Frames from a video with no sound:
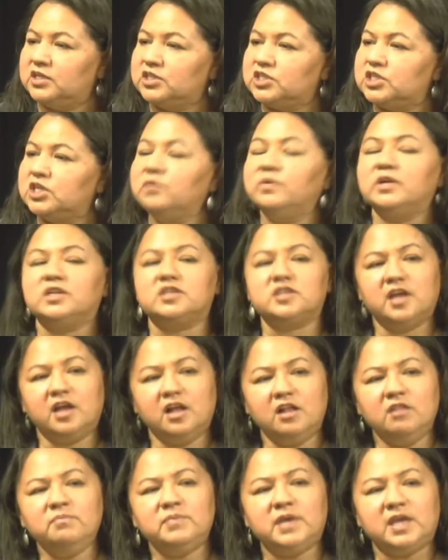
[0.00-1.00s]
She would
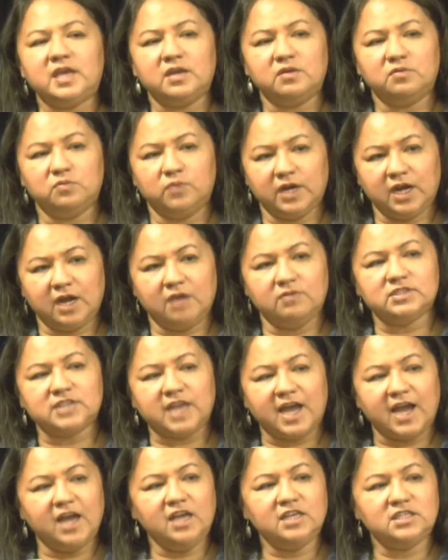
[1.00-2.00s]
tell me what I was
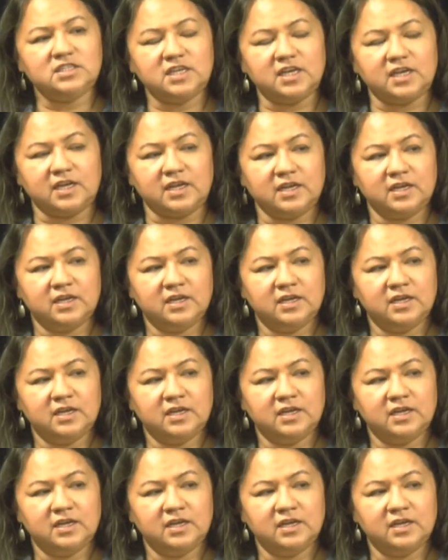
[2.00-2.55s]
asking.